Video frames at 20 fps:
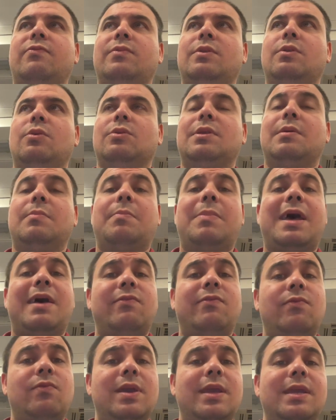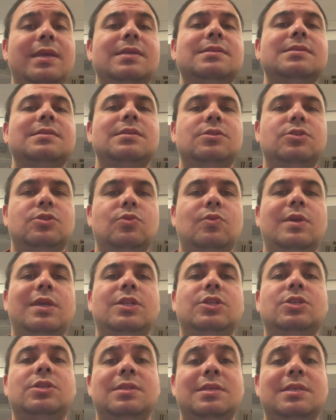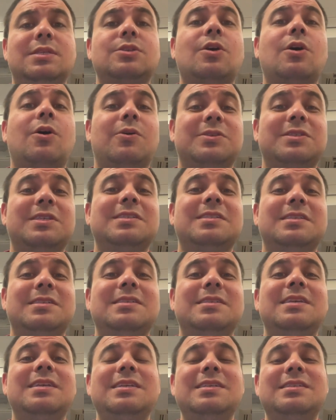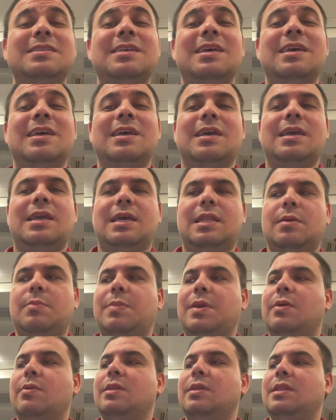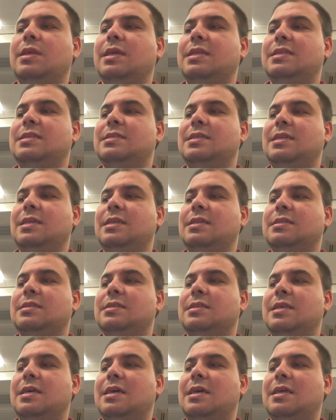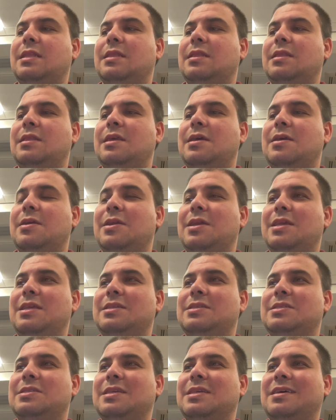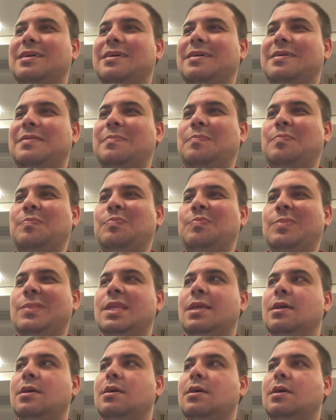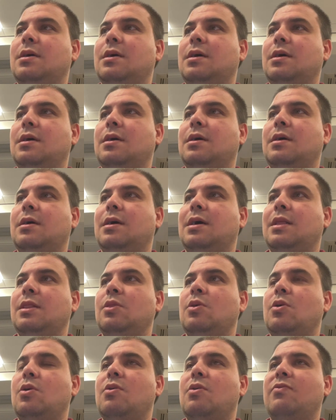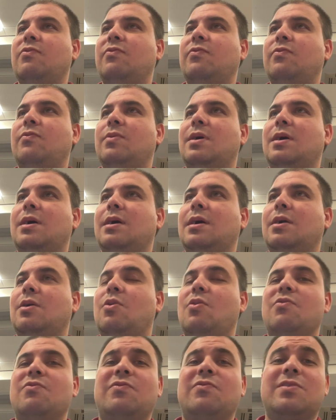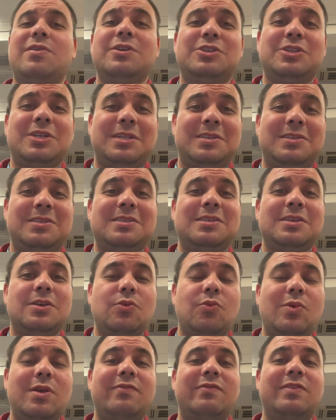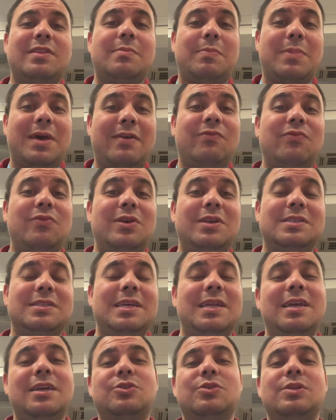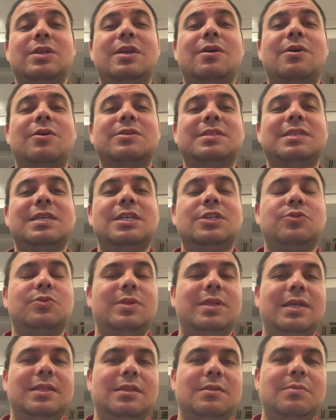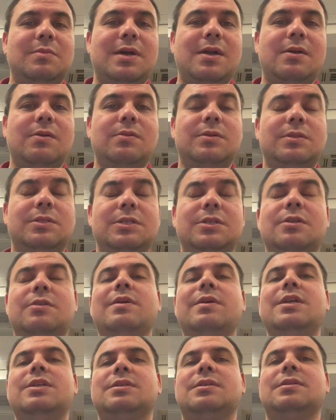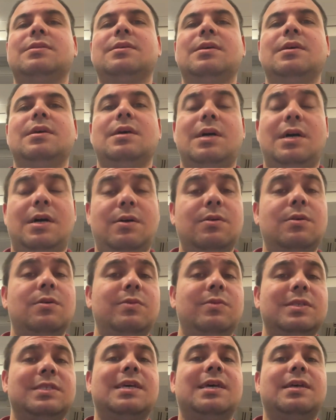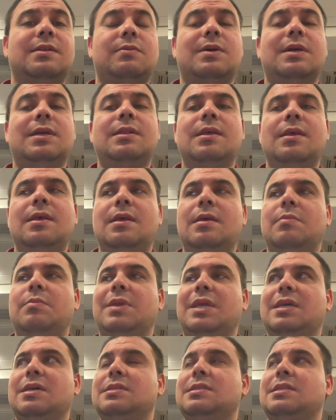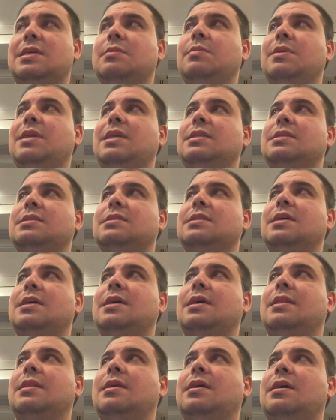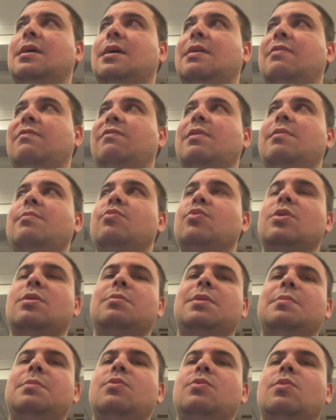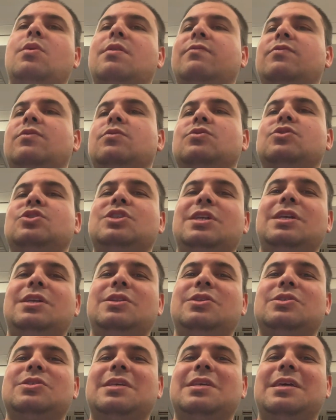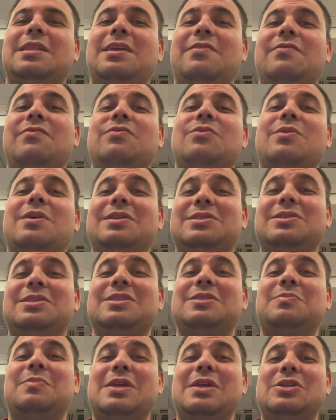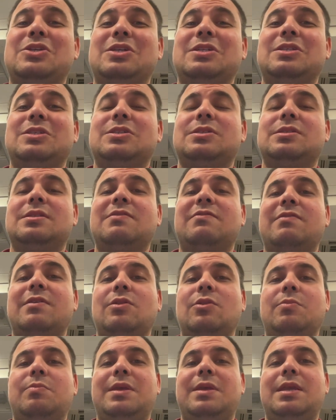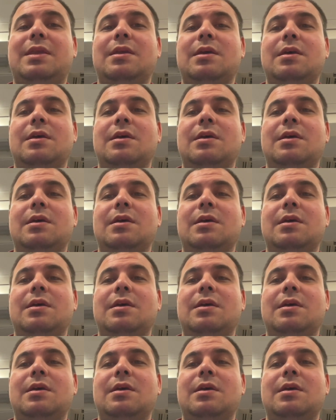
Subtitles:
the pathways to which this causes disease. And apparently, it seems that there is a lot of convergence with the pathways that actually cause age-related macular degeneration. How cool is that, right? Because that means that FMP1 may be one of those genes that influences patients developing